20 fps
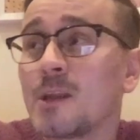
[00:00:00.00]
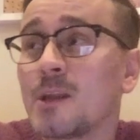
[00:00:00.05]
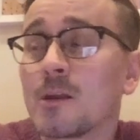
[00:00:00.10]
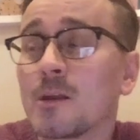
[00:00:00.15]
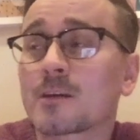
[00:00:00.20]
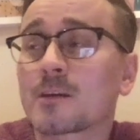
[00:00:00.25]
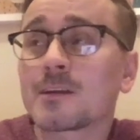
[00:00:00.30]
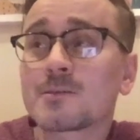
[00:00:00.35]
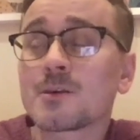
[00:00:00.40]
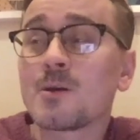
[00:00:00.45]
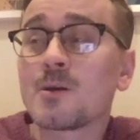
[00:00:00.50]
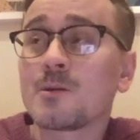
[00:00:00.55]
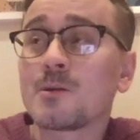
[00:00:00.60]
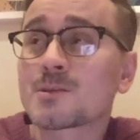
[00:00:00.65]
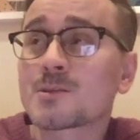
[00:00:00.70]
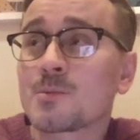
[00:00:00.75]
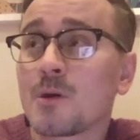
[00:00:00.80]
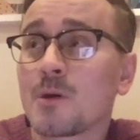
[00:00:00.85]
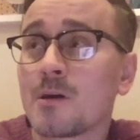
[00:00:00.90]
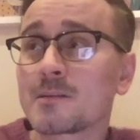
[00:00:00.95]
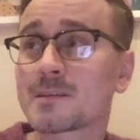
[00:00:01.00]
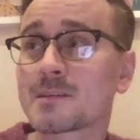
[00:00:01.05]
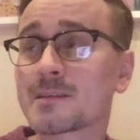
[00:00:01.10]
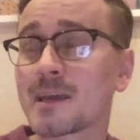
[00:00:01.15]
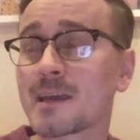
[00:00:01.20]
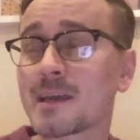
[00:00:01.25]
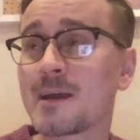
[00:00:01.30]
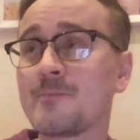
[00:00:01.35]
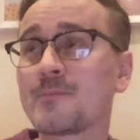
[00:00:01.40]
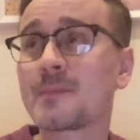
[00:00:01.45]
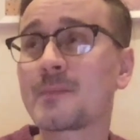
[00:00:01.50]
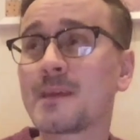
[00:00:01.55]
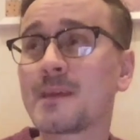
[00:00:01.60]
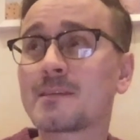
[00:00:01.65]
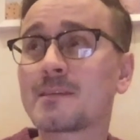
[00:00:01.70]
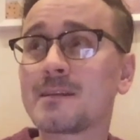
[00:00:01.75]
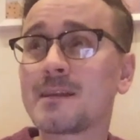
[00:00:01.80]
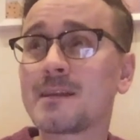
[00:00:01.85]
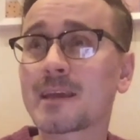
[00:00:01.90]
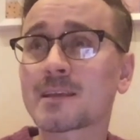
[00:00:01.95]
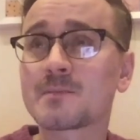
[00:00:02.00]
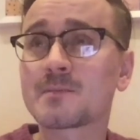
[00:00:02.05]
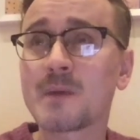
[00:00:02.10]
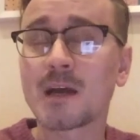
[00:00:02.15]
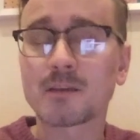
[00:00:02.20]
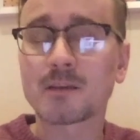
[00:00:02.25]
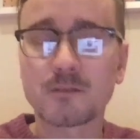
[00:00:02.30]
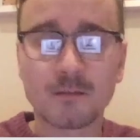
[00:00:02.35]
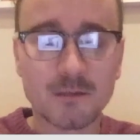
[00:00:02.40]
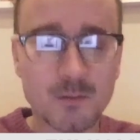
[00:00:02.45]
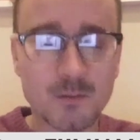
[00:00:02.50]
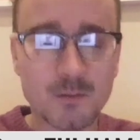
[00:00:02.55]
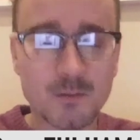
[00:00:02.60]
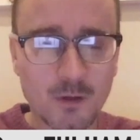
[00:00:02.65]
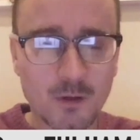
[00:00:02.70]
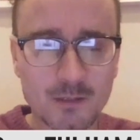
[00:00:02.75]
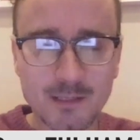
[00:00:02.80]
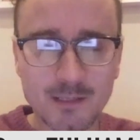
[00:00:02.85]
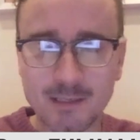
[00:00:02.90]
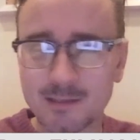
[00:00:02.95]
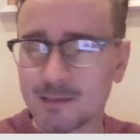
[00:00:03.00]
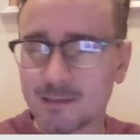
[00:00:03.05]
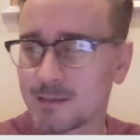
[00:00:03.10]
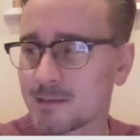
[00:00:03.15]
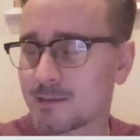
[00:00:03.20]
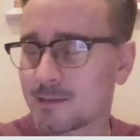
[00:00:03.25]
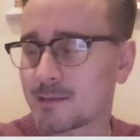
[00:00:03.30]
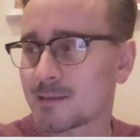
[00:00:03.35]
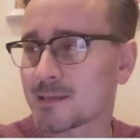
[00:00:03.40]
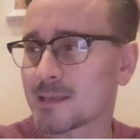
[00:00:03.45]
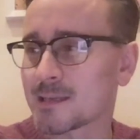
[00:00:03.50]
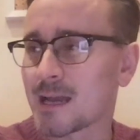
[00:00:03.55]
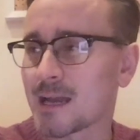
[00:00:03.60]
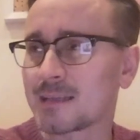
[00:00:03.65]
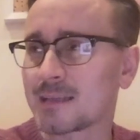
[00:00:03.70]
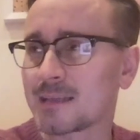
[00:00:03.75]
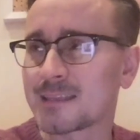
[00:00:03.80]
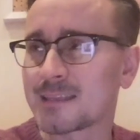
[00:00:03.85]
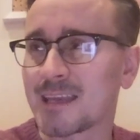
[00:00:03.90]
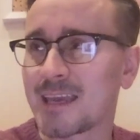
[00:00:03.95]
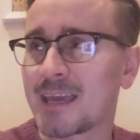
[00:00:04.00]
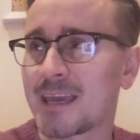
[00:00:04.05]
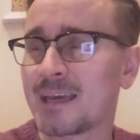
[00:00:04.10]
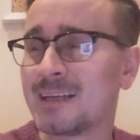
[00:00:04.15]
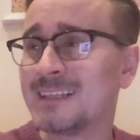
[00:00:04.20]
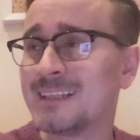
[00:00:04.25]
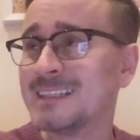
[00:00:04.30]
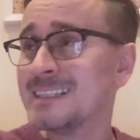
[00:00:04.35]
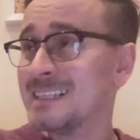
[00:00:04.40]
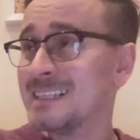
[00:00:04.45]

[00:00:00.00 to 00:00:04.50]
Looking towards the next match, looking towards this Saturday,